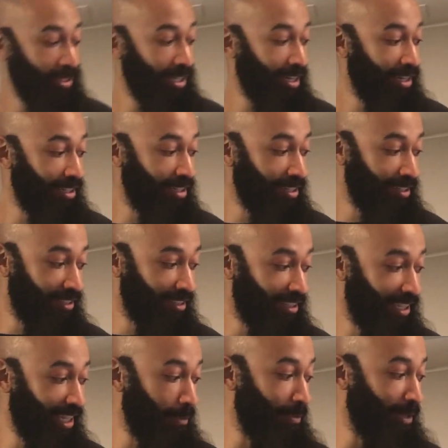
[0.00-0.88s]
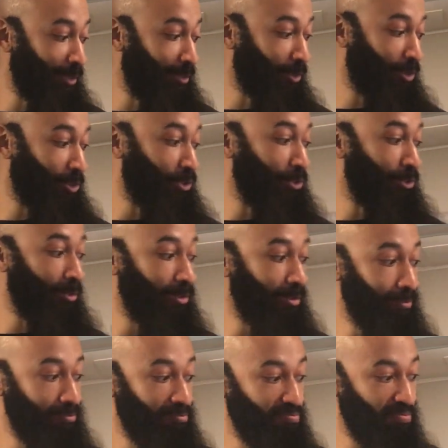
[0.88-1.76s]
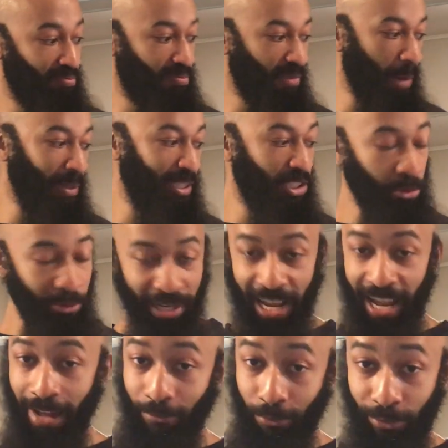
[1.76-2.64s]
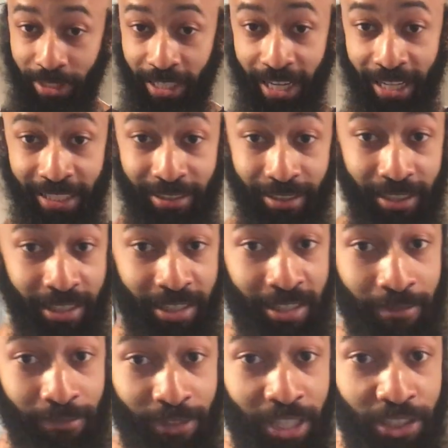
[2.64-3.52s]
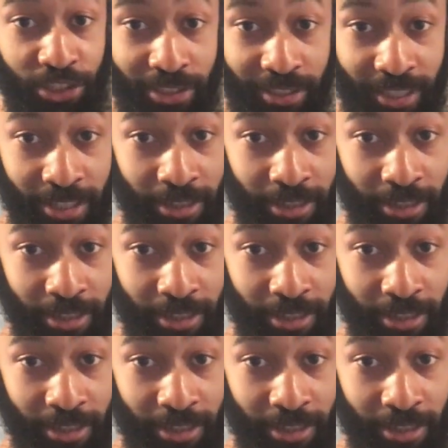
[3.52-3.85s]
be able to get me through maybe two and a half, three days of lunch and